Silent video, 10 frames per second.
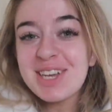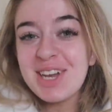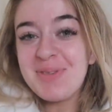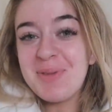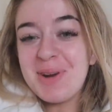
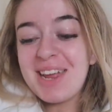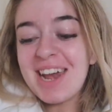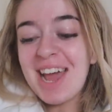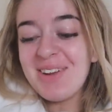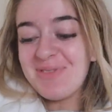Good
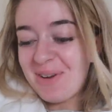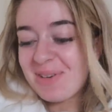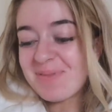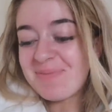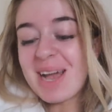morning and
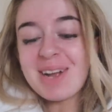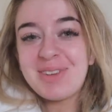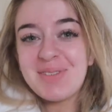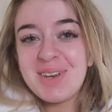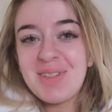welcome back
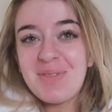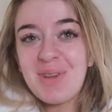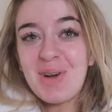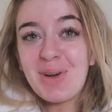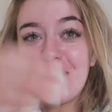to another
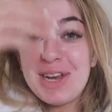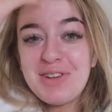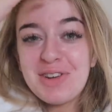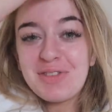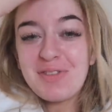vlog. I
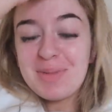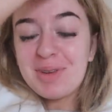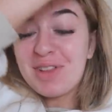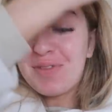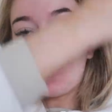literally just flipped
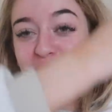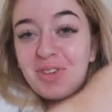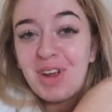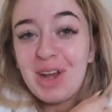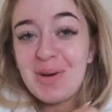up the vlog
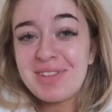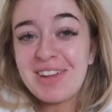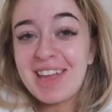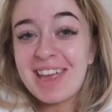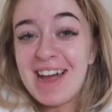screen. I was
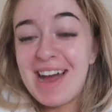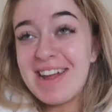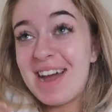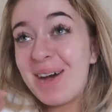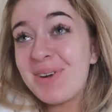like,
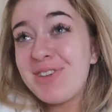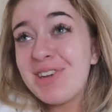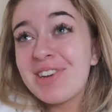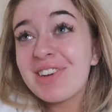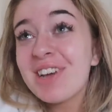Anna, how do
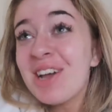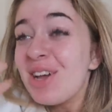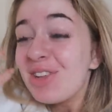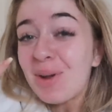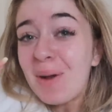you look
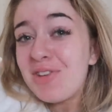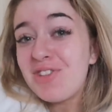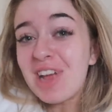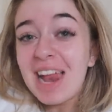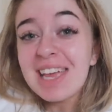so
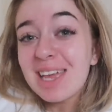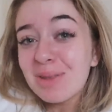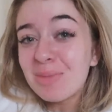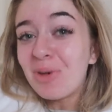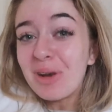angelic in
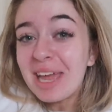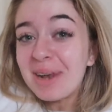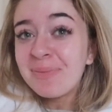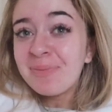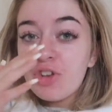the
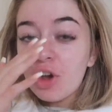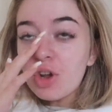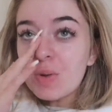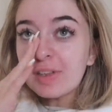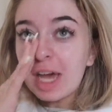morning? I don't
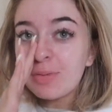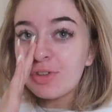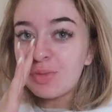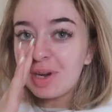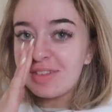know what's
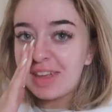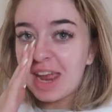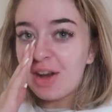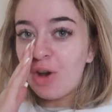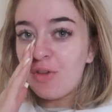happened to my
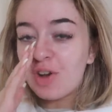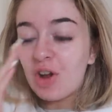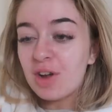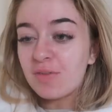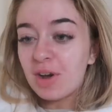skin
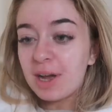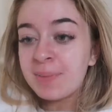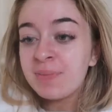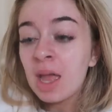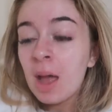overnight,
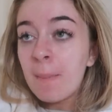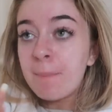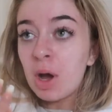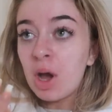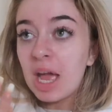right?
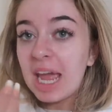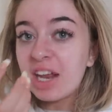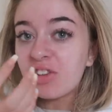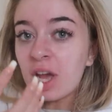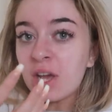But
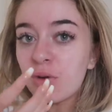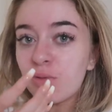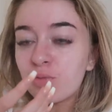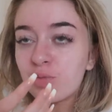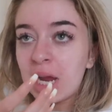it's like
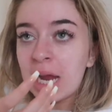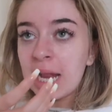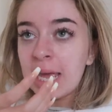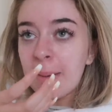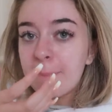
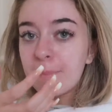really